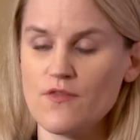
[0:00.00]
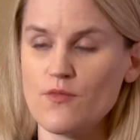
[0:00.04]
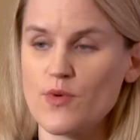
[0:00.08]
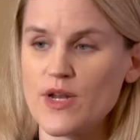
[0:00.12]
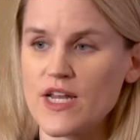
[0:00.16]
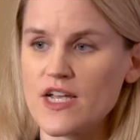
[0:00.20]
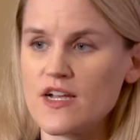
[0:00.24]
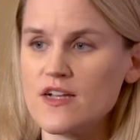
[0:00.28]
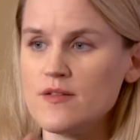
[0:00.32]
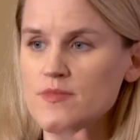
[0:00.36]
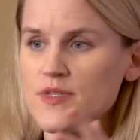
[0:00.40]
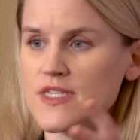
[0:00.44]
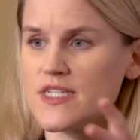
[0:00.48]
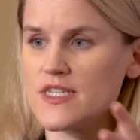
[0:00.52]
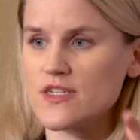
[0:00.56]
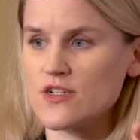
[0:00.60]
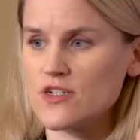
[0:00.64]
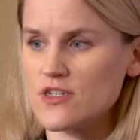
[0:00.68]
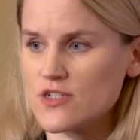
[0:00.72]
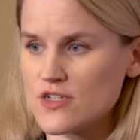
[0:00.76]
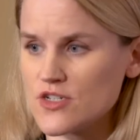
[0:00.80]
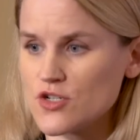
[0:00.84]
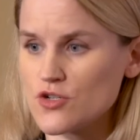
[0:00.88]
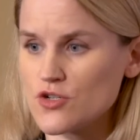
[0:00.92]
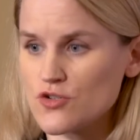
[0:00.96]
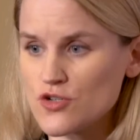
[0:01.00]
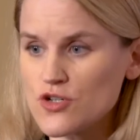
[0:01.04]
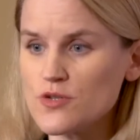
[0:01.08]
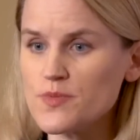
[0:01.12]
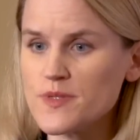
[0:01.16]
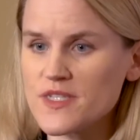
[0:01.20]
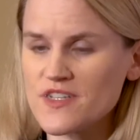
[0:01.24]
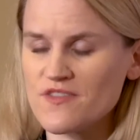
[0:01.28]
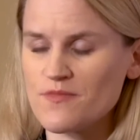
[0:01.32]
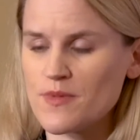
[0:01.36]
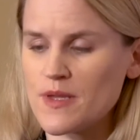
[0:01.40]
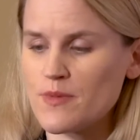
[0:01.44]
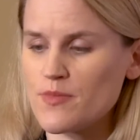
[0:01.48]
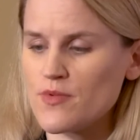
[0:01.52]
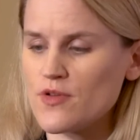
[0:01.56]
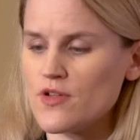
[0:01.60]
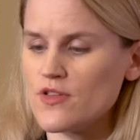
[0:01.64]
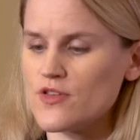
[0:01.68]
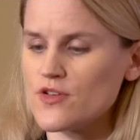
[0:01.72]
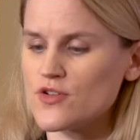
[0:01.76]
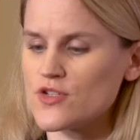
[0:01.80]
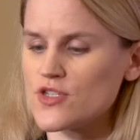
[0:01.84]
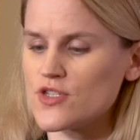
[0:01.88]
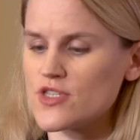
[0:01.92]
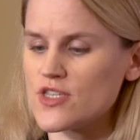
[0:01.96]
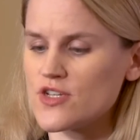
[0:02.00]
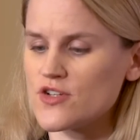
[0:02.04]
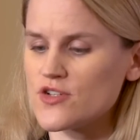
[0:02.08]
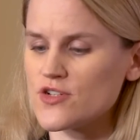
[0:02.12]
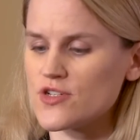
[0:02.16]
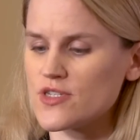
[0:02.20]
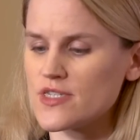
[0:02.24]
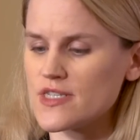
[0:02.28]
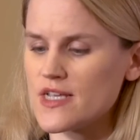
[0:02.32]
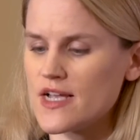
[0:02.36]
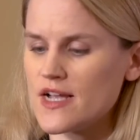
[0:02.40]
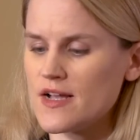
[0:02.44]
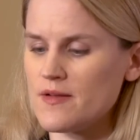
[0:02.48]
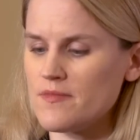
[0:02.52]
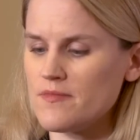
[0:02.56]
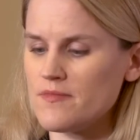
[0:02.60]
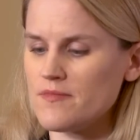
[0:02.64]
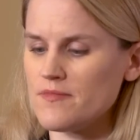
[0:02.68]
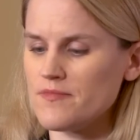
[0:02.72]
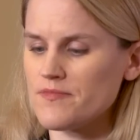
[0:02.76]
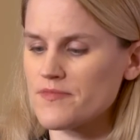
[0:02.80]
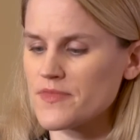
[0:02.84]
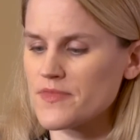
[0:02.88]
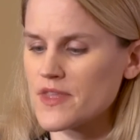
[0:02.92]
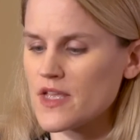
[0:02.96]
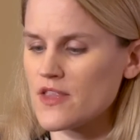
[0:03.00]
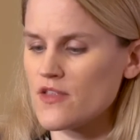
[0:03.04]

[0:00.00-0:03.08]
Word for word: When it comes to, to groups of people, there's there's um,